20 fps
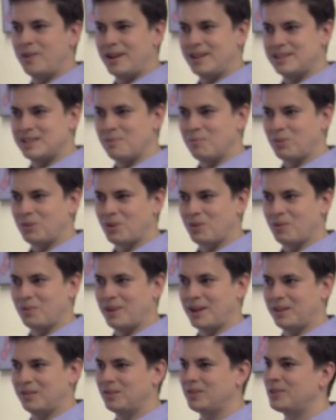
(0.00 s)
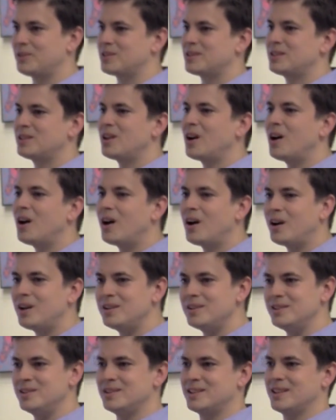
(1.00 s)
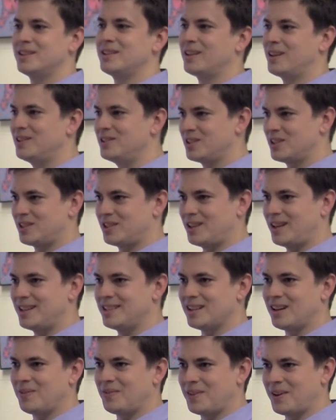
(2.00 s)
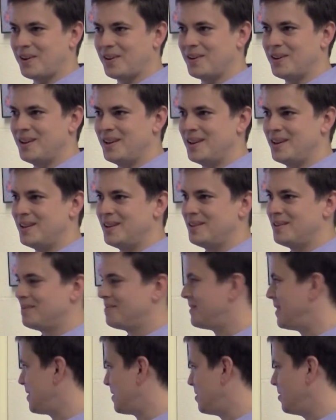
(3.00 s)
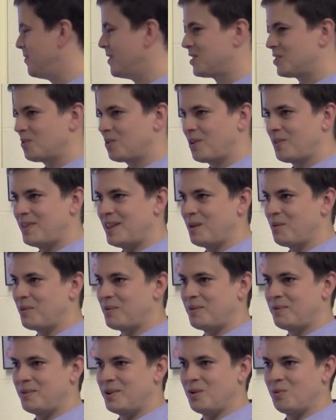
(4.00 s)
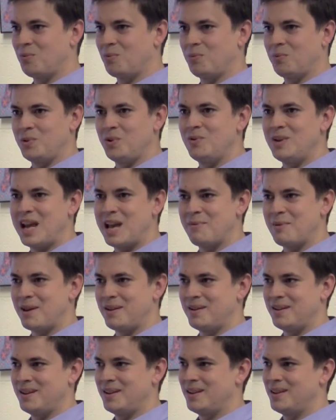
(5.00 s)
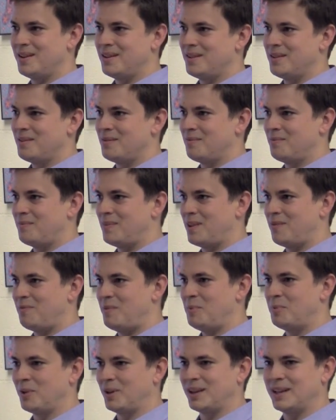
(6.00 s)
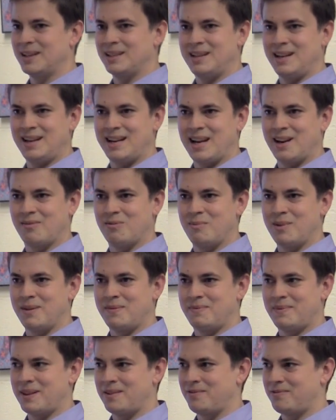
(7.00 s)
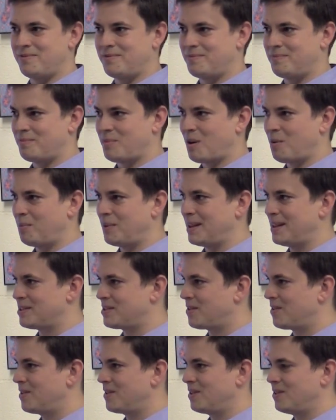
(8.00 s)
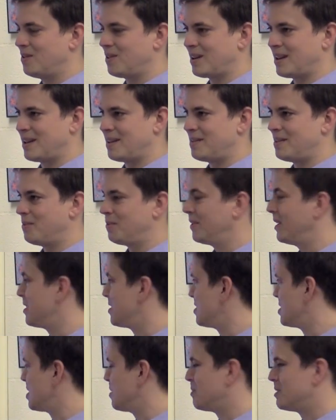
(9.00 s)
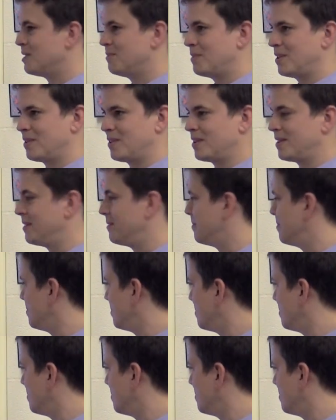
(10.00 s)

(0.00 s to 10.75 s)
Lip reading: of an exemplar. Like, there's tons and tons of studies out there that do this sort of thing with, you name it. If people can get DNA from it, they've probably started to look at the relationships among the